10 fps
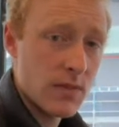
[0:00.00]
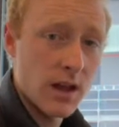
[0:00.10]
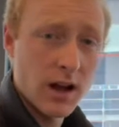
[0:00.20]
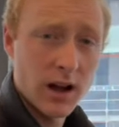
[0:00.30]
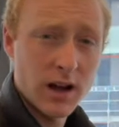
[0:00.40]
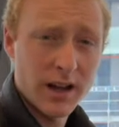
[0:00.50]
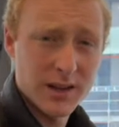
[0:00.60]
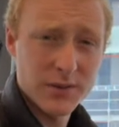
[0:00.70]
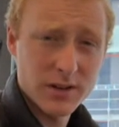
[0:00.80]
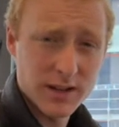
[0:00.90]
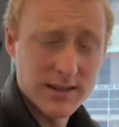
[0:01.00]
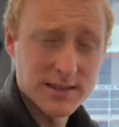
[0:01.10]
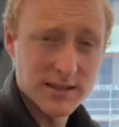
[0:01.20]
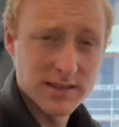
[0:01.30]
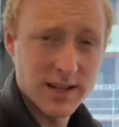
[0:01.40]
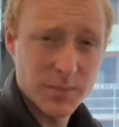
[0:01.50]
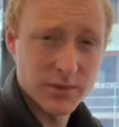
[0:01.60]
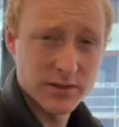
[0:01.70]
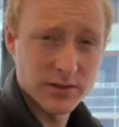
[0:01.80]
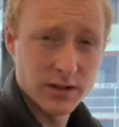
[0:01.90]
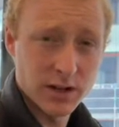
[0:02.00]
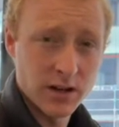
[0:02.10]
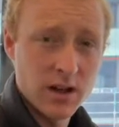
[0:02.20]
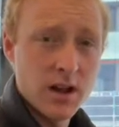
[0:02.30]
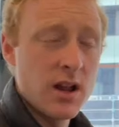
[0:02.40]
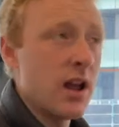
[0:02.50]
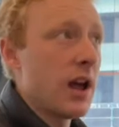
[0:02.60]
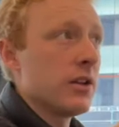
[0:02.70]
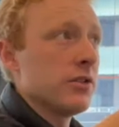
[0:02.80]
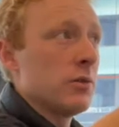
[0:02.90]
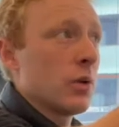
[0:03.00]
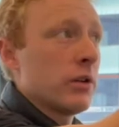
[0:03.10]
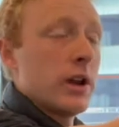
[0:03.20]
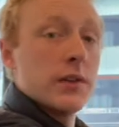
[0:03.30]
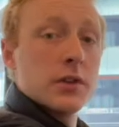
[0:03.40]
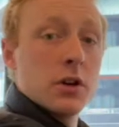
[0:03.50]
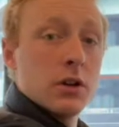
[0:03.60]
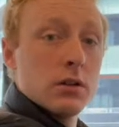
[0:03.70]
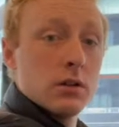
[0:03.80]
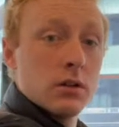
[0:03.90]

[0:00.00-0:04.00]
I can very easily snap the string. And you won't ever know